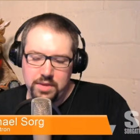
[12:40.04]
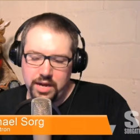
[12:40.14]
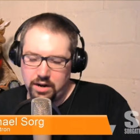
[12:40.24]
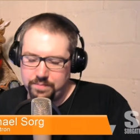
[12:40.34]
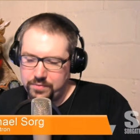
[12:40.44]

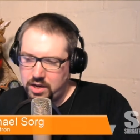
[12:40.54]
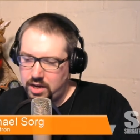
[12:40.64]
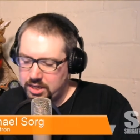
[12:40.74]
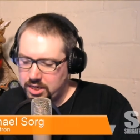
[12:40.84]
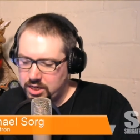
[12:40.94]
there.
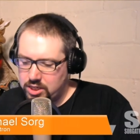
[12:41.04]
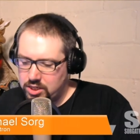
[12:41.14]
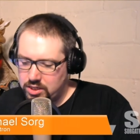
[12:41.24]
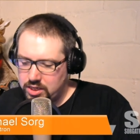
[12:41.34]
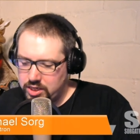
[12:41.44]

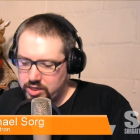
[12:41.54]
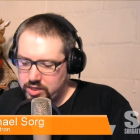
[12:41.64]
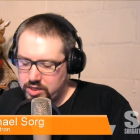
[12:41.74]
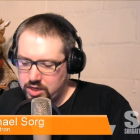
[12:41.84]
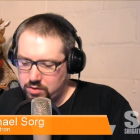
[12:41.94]

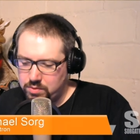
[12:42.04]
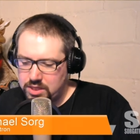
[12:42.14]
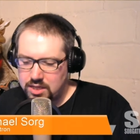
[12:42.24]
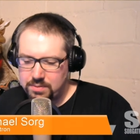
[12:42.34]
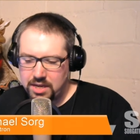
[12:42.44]
You know, we
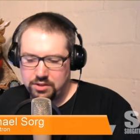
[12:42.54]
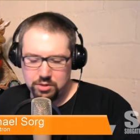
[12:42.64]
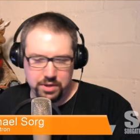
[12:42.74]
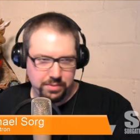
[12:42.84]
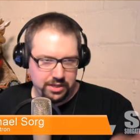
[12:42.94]
talked about a
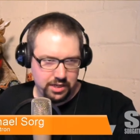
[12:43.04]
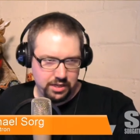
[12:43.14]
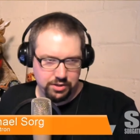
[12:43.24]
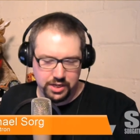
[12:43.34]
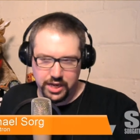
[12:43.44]
little bit about
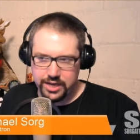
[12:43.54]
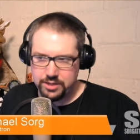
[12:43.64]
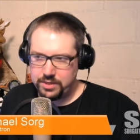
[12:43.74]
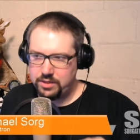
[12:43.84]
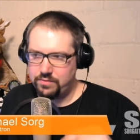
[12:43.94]
your
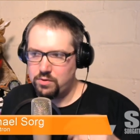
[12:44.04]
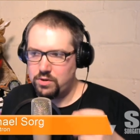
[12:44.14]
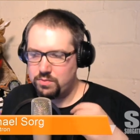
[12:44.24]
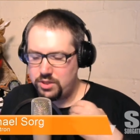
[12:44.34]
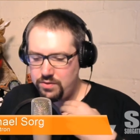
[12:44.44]
engagement, of
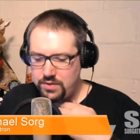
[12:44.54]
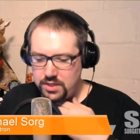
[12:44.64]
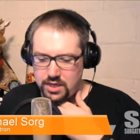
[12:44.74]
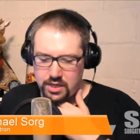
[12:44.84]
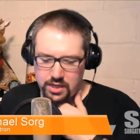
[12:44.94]
course, what you've
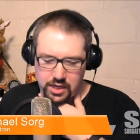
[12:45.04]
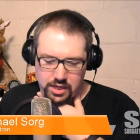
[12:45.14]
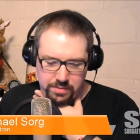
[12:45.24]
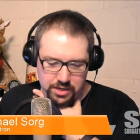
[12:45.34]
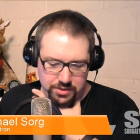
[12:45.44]
seen in
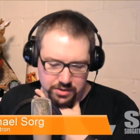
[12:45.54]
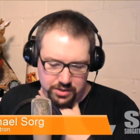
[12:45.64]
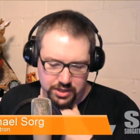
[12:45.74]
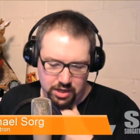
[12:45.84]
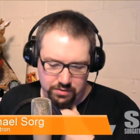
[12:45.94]
comparison
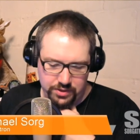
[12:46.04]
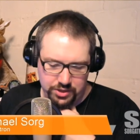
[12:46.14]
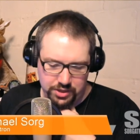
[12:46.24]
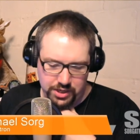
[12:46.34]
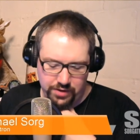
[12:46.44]
to
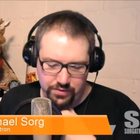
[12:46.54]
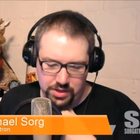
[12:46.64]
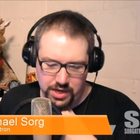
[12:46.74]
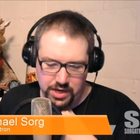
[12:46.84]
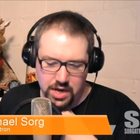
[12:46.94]
television and
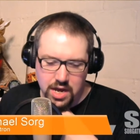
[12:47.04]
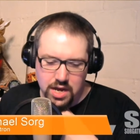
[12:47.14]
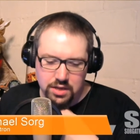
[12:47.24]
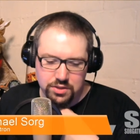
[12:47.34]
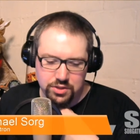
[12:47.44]
everything.
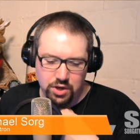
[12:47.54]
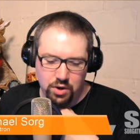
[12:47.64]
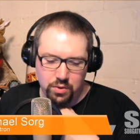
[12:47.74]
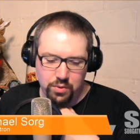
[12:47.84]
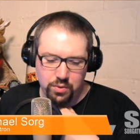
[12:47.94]

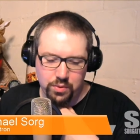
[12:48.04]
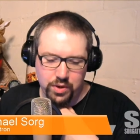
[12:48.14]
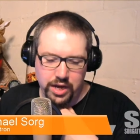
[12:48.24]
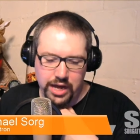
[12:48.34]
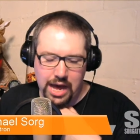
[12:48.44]
So
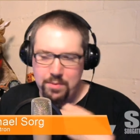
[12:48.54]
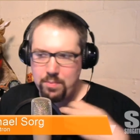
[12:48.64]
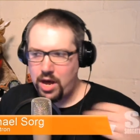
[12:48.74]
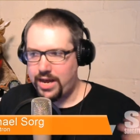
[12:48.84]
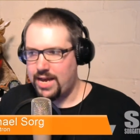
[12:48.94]
I'm a
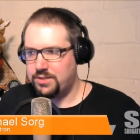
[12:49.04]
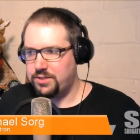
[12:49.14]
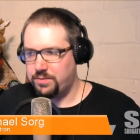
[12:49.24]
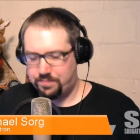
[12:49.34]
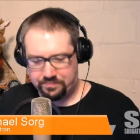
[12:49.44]

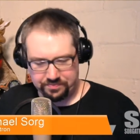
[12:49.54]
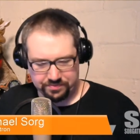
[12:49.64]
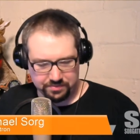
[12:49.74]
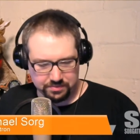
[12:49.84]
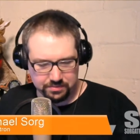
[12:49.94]
podcaster,
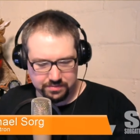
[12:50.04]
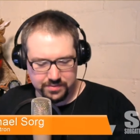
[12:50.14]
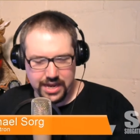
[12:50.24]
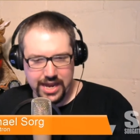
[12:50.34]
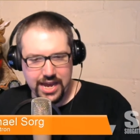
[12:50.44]

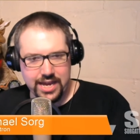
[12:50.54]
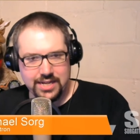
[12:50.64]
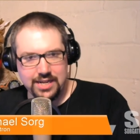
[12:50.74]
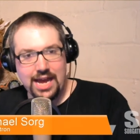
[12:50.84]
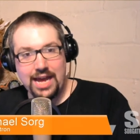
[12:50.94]

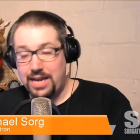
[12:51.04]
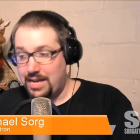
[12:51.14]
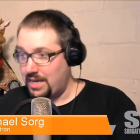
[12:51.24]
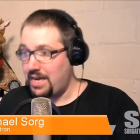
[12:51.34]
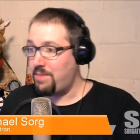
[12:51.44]
and
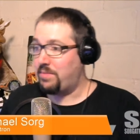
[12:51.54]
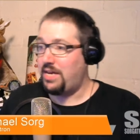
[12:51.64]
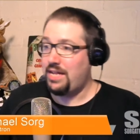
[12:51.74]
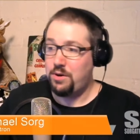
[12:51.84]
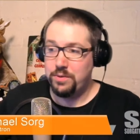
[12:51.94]
as I am,
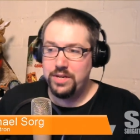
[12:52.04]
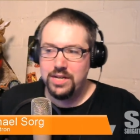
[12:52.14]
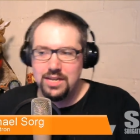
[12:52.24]
hello.